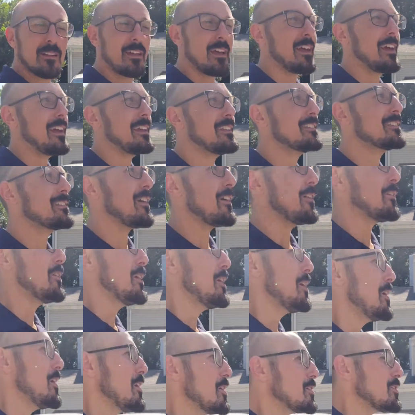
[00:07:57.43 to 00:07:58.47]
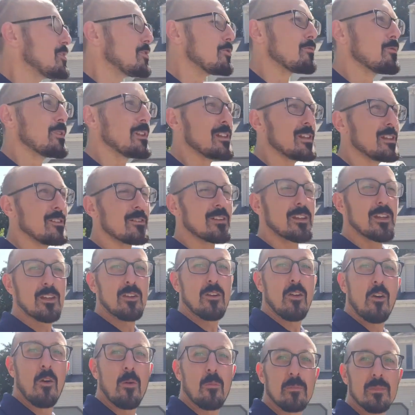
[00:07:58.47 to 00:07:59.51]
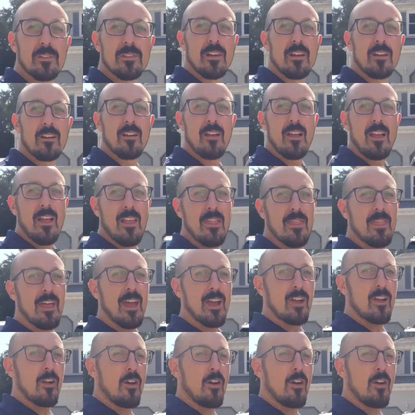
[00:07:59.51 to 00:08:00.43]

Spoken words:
And so you're really looking at homes here that